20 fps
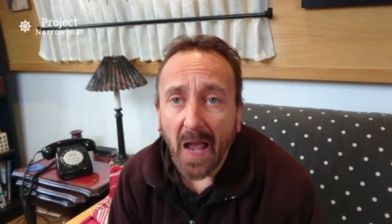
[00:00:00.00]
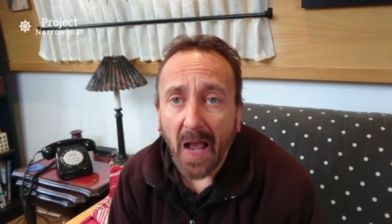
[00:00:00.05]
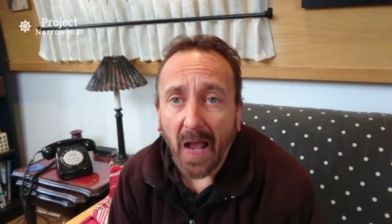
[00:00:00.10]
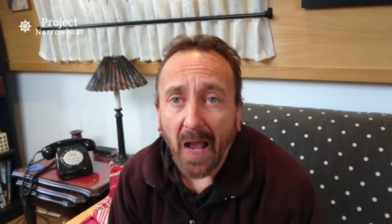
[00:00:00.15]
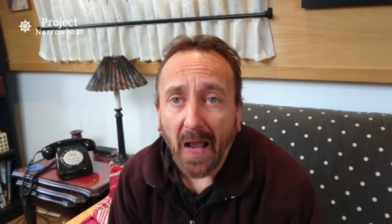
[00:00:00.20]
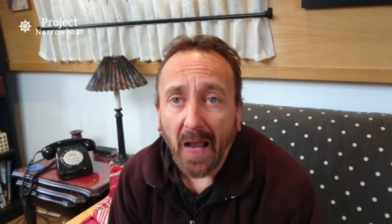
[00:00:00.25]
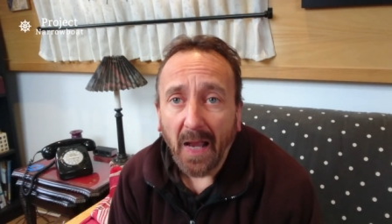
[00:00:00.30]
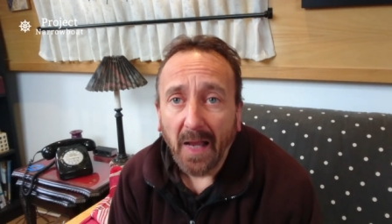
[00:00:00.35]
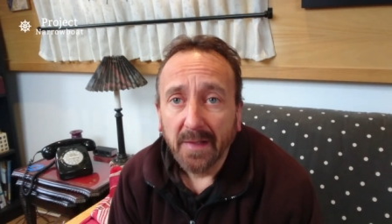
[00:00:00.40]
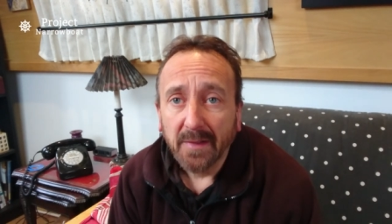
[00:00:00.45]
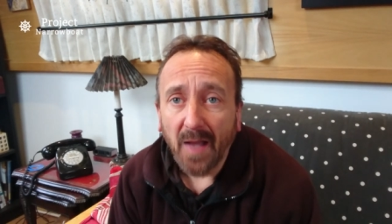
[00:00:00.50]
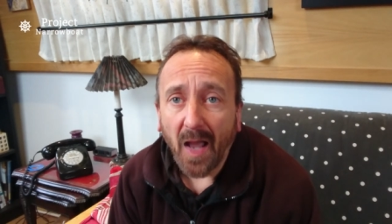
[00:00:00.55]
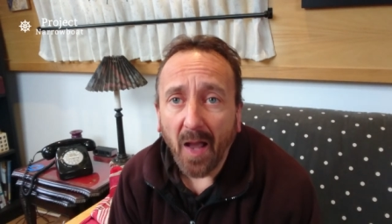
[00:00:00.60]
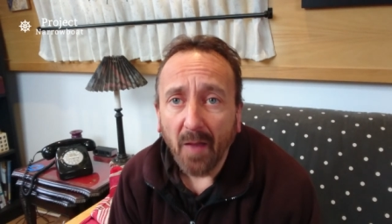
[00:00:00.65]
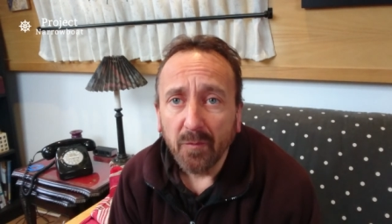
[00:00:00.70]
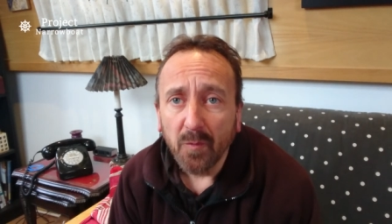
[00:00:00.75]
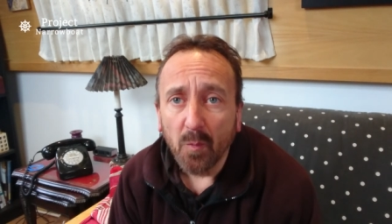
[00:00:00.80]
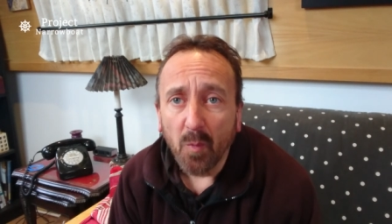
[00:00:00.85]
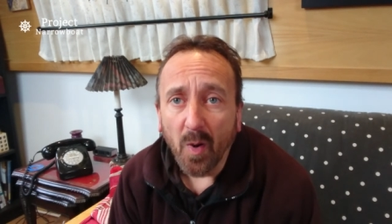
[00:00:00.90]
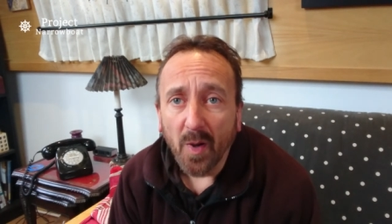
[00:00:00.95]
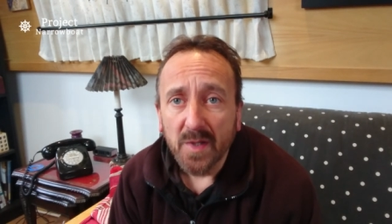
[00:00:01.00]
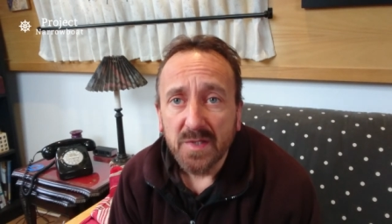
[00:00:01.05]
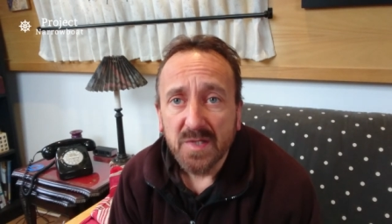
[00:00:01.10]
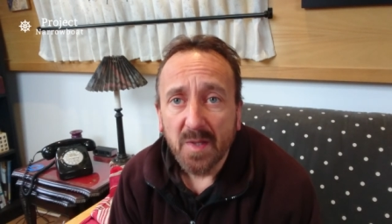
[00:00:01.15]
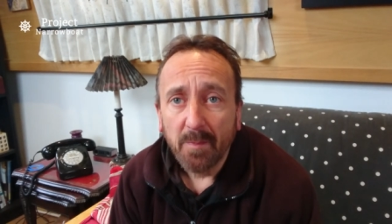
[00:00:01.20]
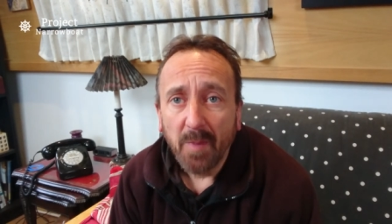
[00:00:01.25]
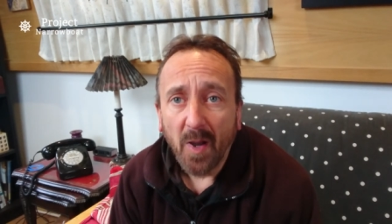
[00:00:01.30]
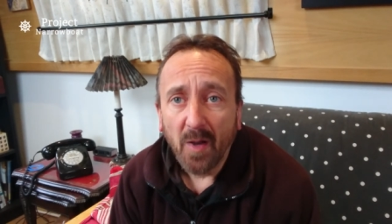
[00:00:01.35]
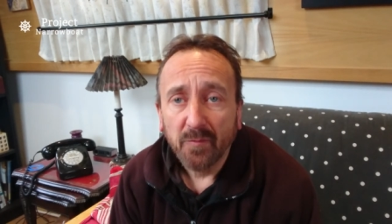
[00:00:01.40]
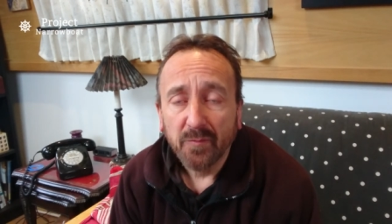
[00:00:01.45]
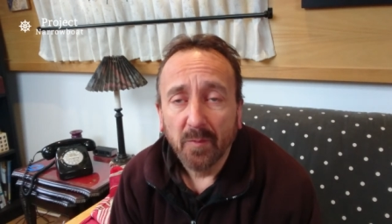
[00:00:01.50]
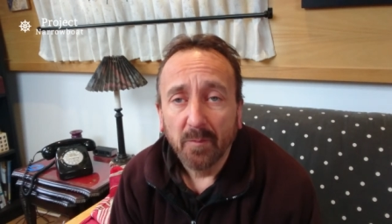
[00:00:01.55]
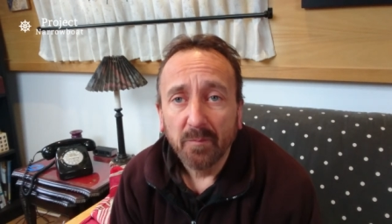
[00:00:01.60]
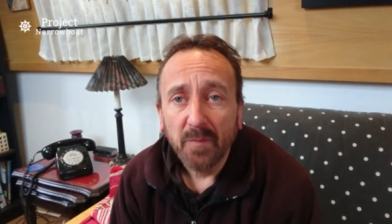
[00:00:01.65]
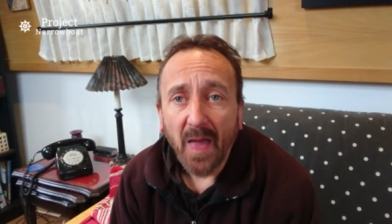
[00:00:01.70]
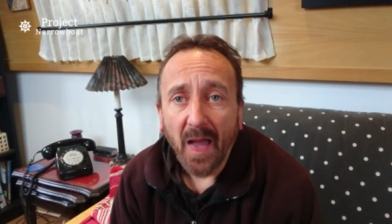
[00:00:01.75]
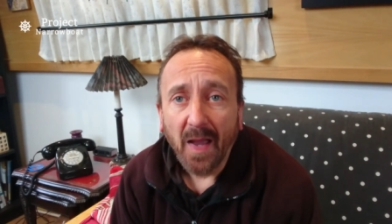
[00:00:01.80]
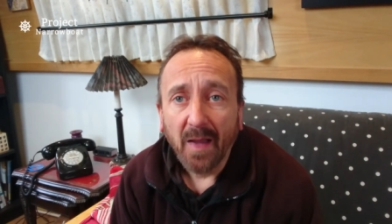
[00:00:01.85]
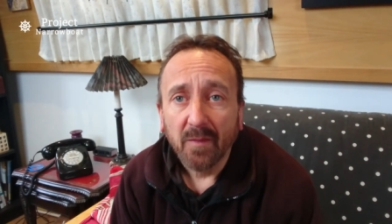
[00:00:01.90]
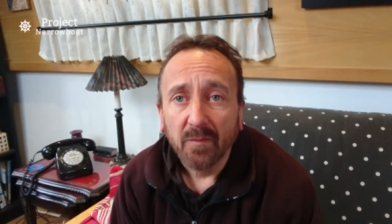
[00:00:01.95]
And otherwise, apart from
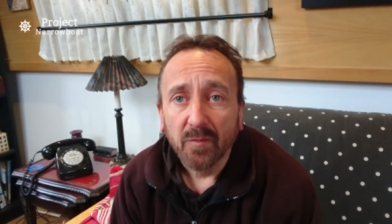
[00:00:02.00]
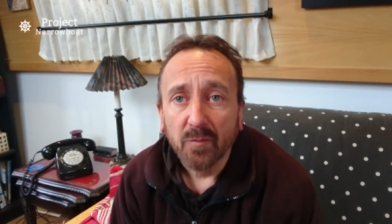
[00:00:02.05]
that,